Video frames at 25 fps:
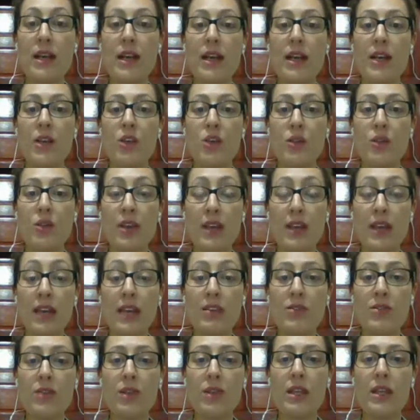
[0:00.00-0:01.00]
to the
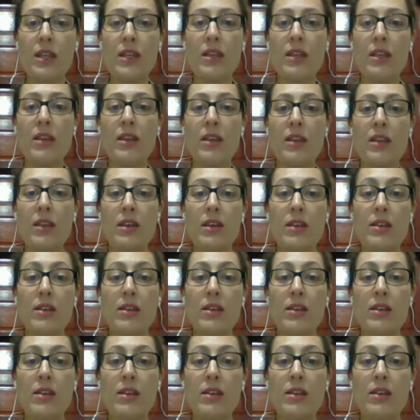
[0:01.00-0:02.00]
country. The
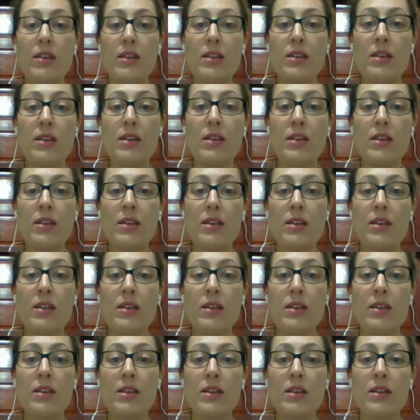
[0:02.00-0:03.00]
Sana'a airport is
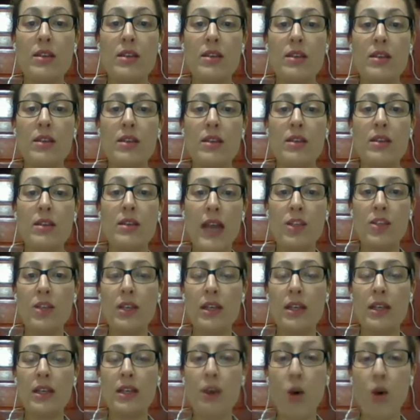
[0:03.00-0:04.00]
not actually
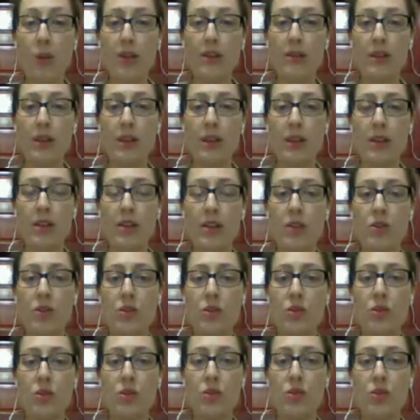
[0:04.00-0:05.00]
open
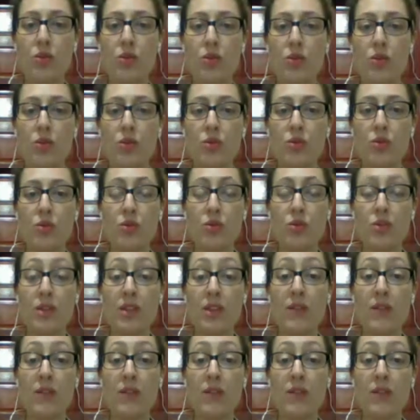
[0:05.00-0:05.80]
to